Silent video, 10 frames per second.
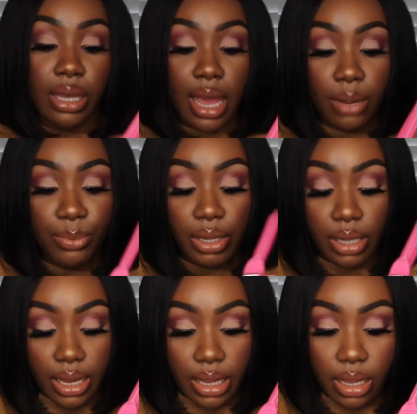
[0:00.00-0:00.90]
can kind of put
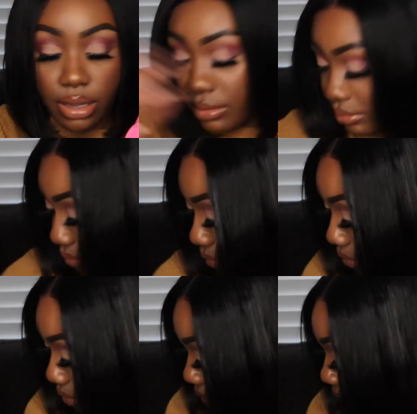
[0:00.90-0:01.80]
like, I
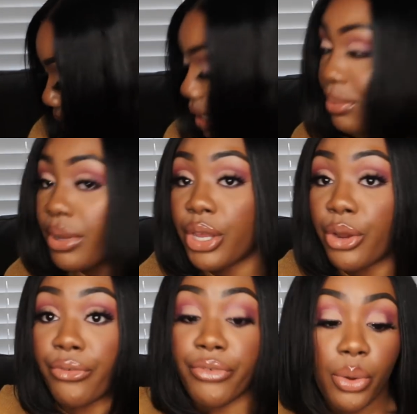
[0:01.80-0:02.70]
think putting
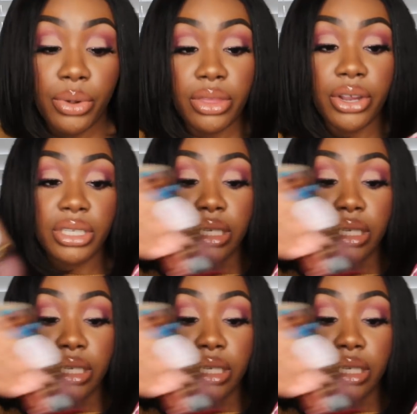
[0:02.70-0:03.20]
your phone in there is